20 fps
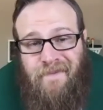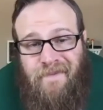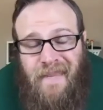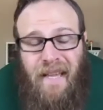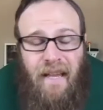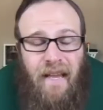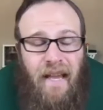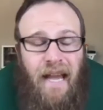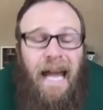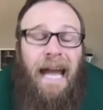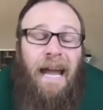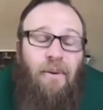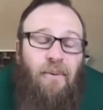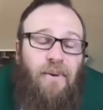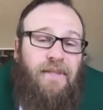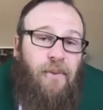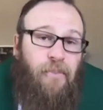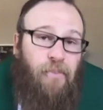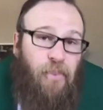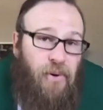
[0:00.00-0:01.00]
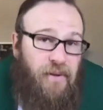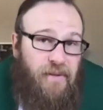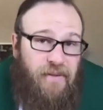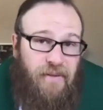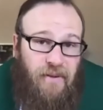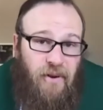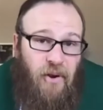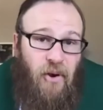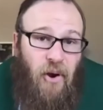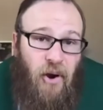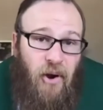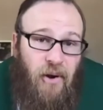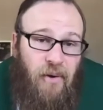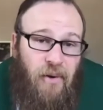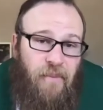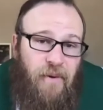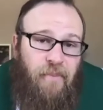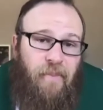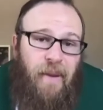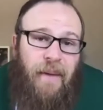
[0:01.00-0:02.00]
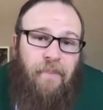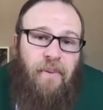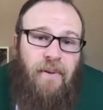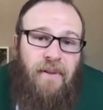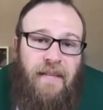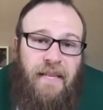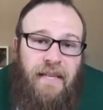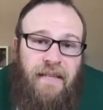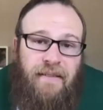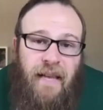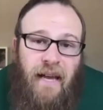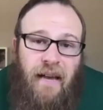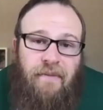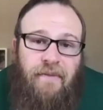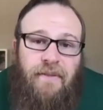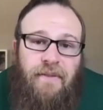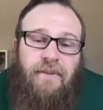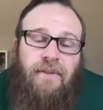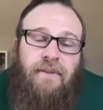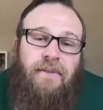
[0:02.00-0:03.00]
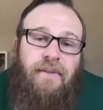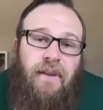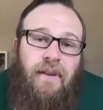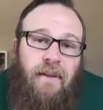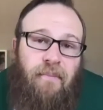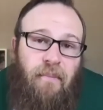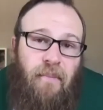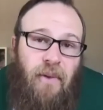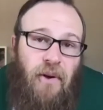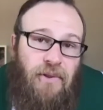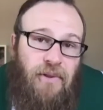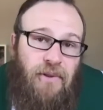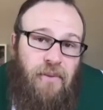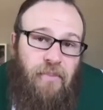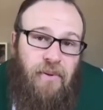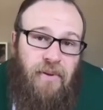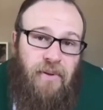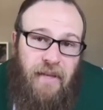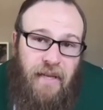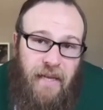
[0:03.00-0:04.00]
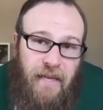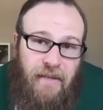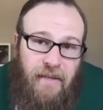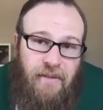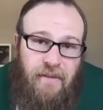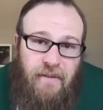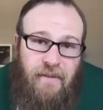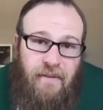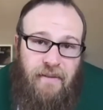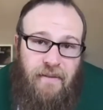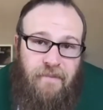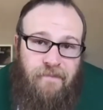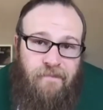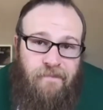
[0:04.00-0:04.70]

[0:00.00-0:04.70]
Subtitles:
I was a person harmed by police officers on multiple occasions.